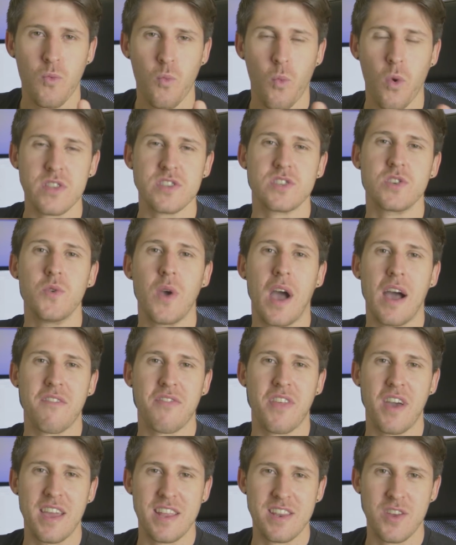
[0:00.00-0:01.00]
Once you
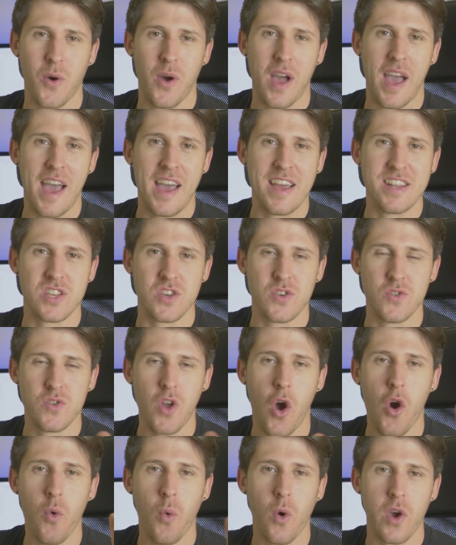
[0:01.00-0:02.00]
have that in your head, you
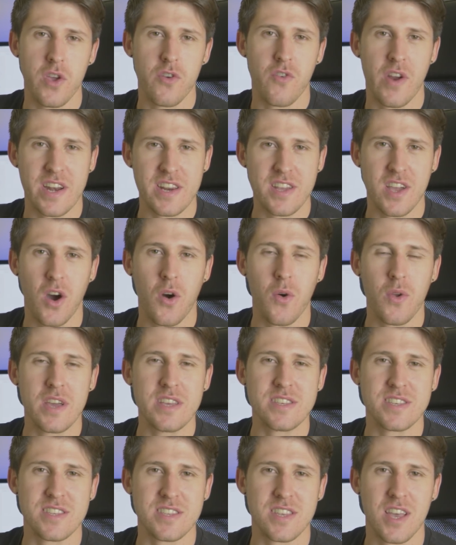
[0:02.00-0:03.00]
know what your end goal
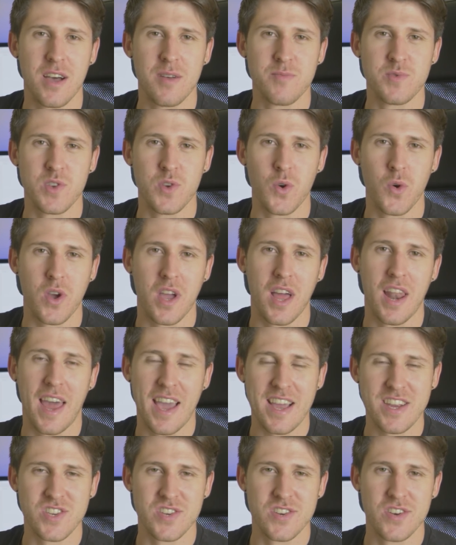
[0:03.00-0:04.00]
is in terms of your
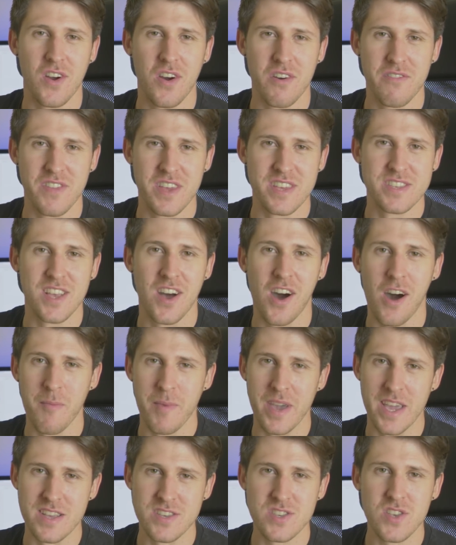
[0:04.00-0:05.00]
collection of this army.